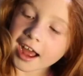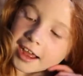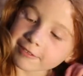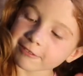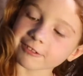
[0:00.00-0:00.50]

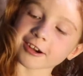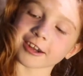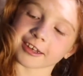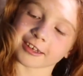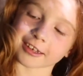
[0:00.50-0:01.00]
I'm
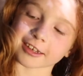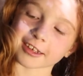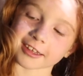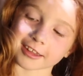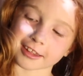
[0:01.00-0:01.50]
trying to
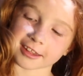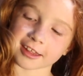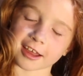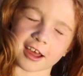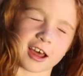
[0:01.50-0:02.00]
get
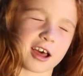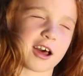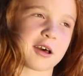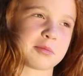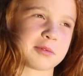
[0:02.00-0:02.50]
the
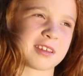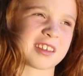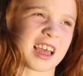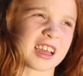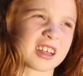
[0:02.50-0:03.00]

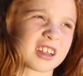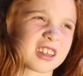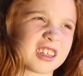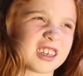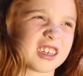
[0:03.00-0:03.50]

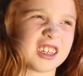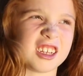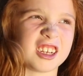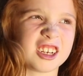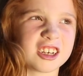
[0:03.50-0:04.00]
upcycling
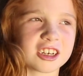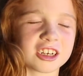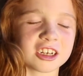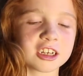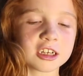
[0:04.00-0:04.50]
t-shirt